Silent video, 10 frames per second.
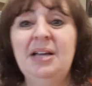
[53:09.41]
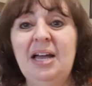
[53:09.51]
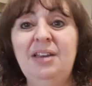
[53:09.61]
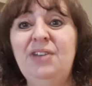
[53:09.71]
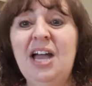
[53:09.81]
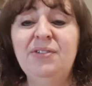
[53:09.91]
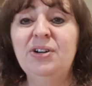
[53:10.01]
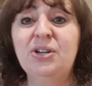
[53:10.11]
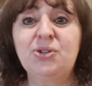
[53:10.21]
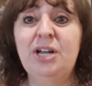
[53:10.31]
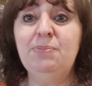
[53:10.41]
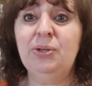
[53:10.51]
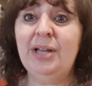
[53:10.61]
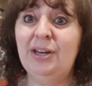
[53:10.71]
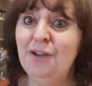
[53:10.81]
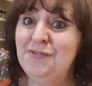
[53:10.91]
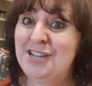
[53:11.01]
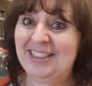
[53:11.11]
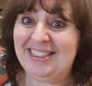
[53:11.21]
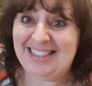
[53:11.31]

And if you haven't got a treadmill, and I've done